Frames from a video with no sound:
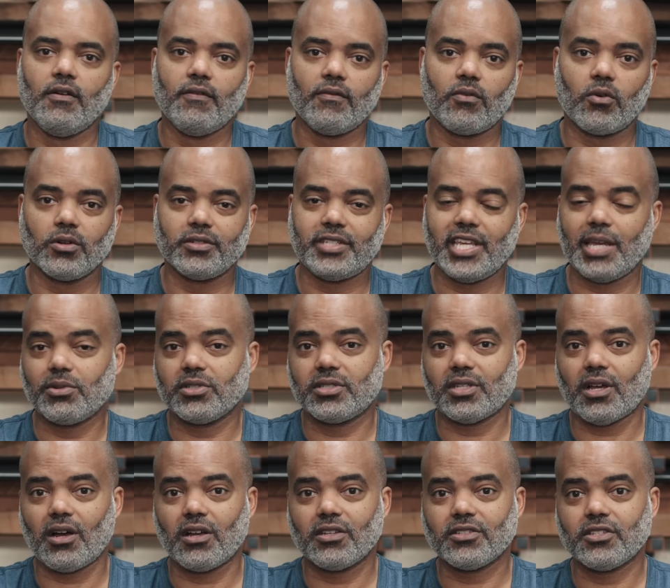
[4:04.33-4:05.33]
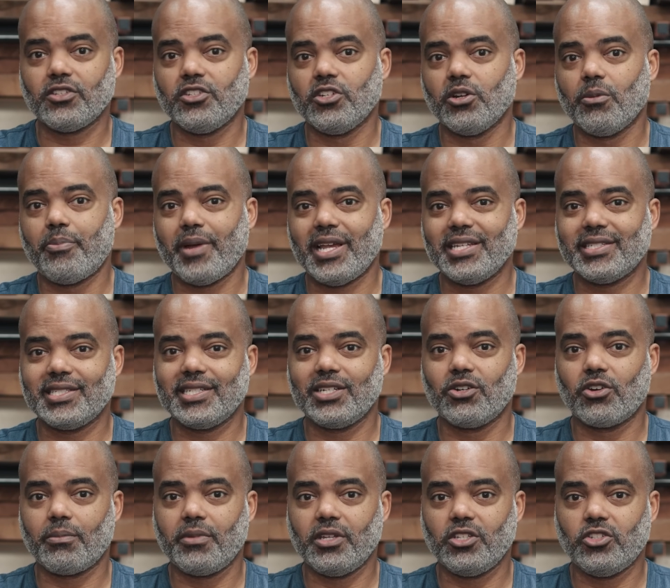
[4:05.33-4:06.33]
For table saws, you're basically
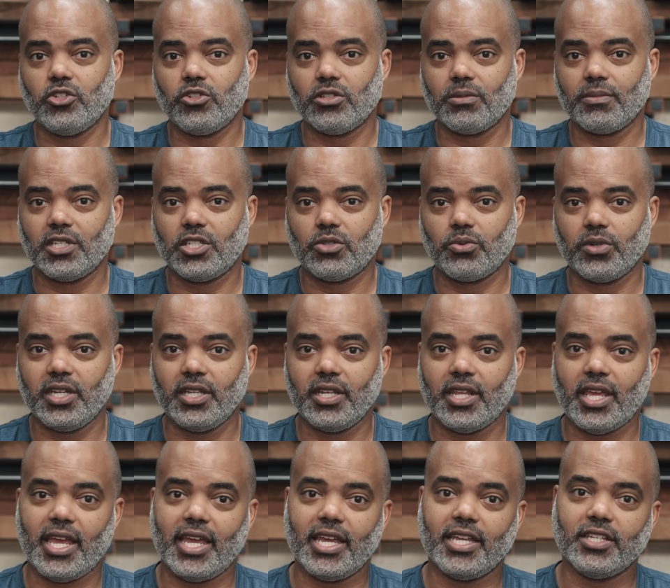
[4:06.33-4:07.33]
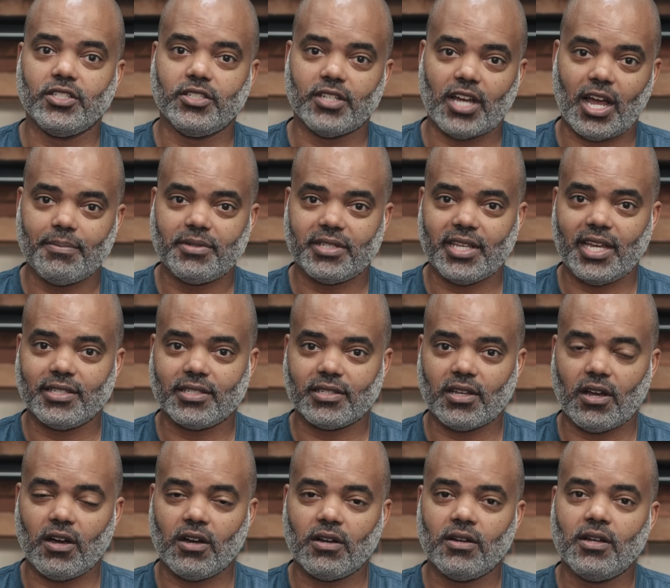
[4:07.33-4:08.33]
going to be choosing between a job site
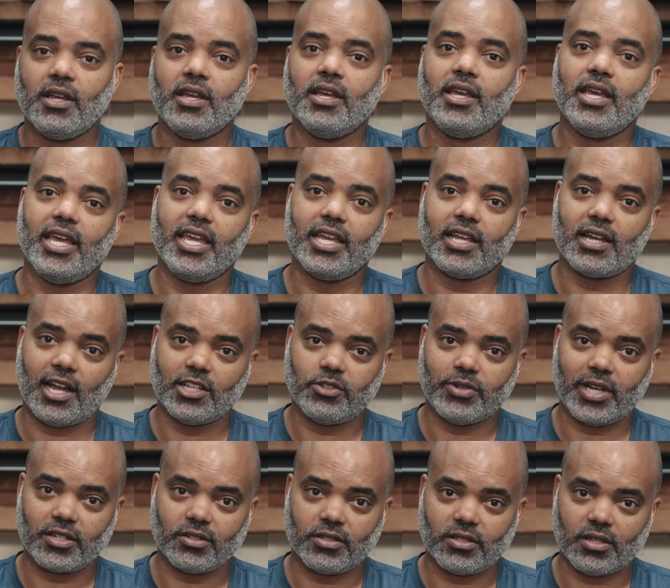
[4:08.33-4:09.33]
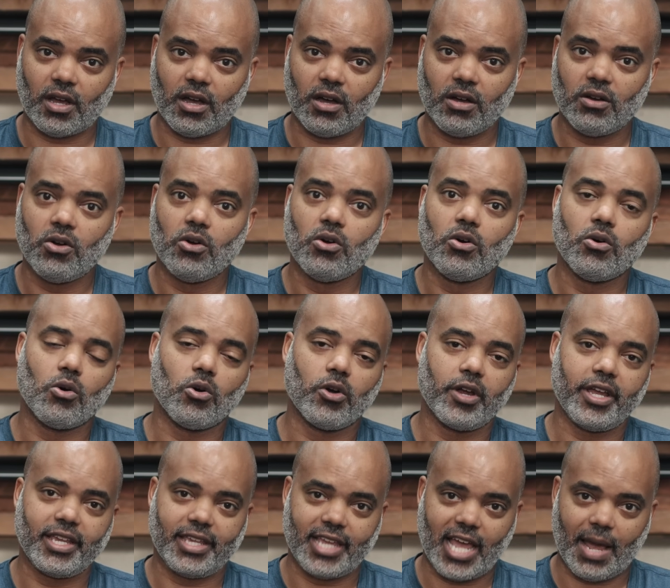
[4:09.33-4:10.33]
saw, a contractor saw,
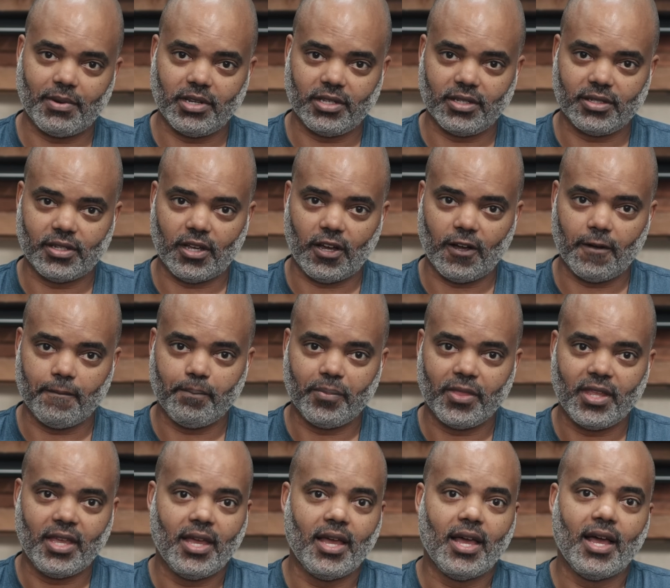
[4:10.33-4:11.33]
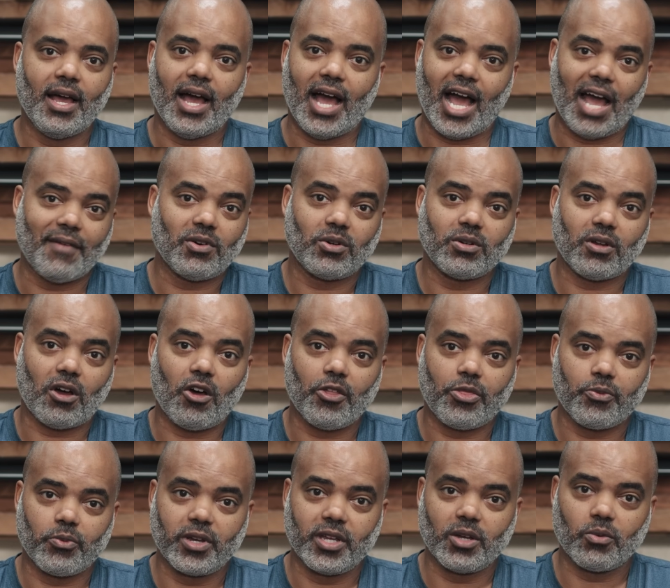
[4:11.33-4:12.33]
or a cabinet saw. I've owned all
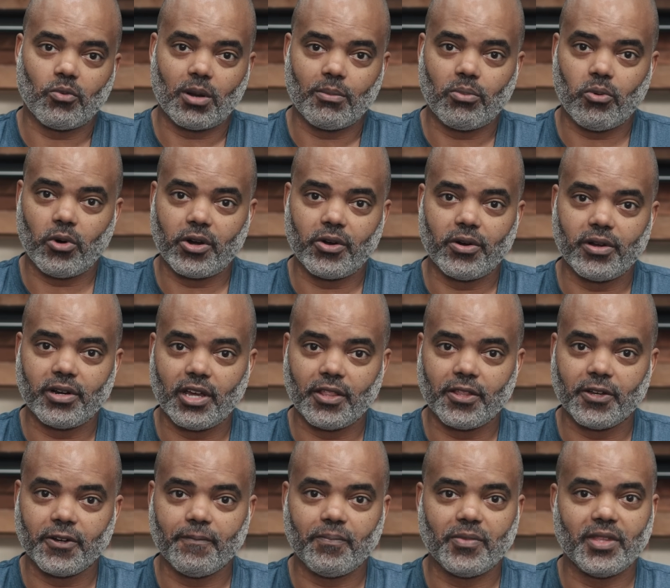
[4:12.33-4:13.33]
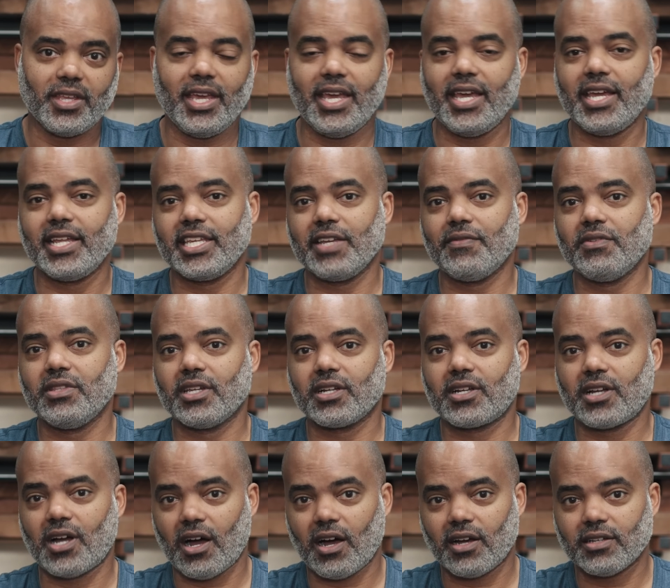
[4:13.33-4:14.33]
3 at one point or another, and given the
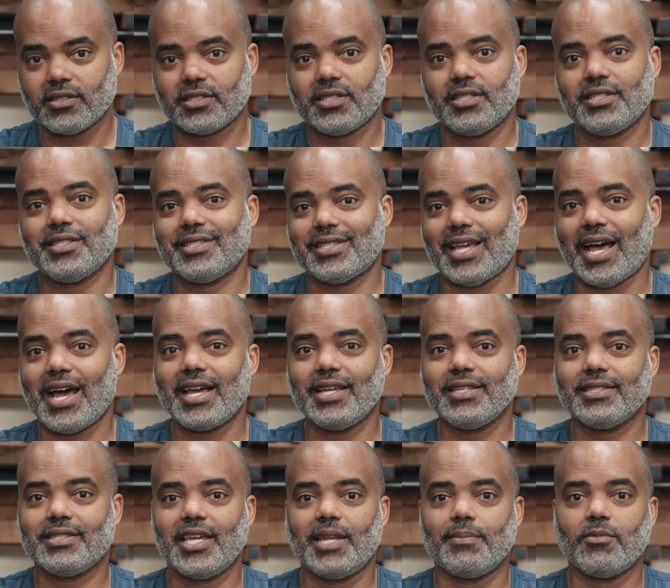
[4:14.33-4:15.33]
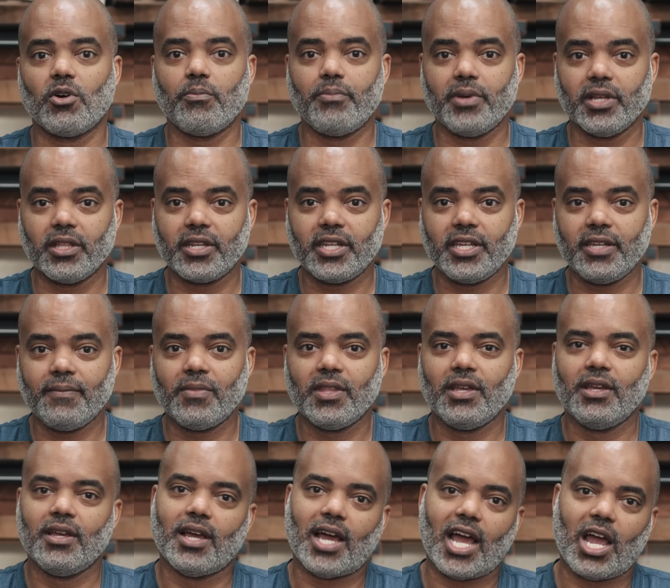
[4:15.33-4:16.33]
cost, size, and mobility,
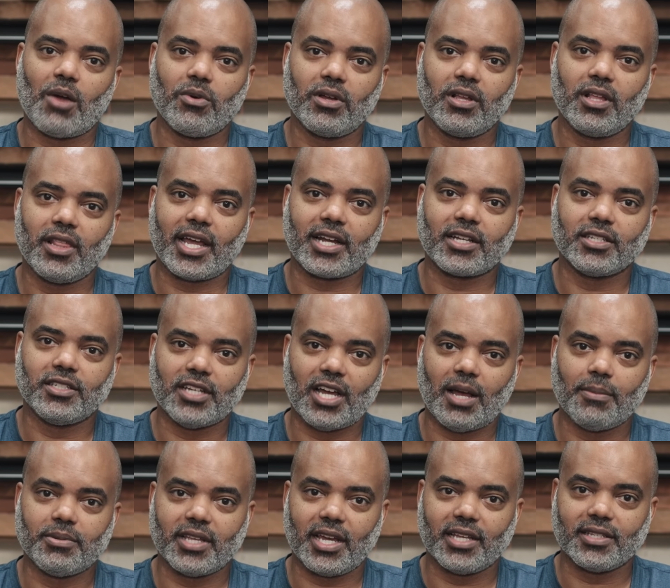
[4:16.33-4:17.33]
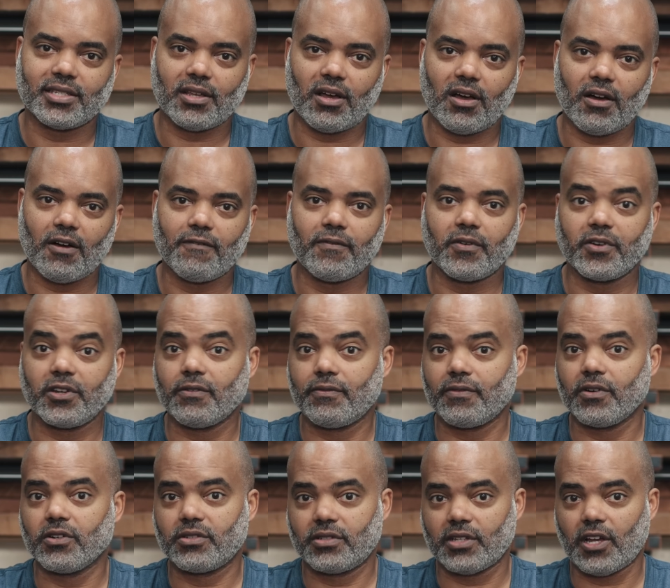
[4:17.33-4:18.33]
I really like a job site saw for your
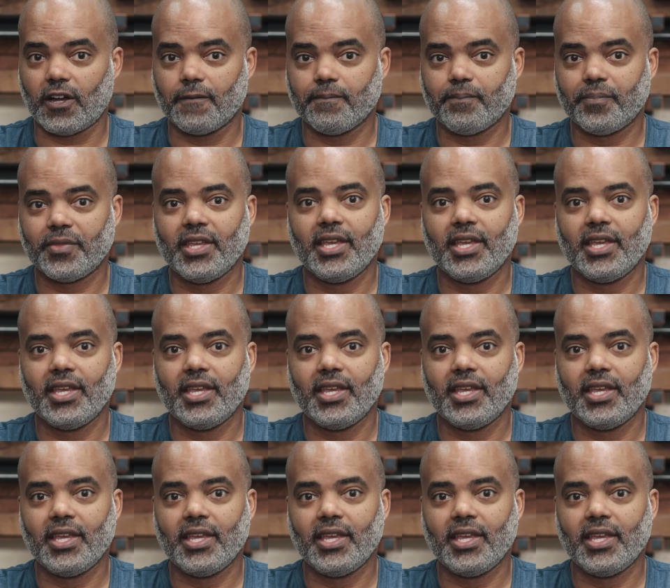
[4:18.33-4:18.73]
first saw.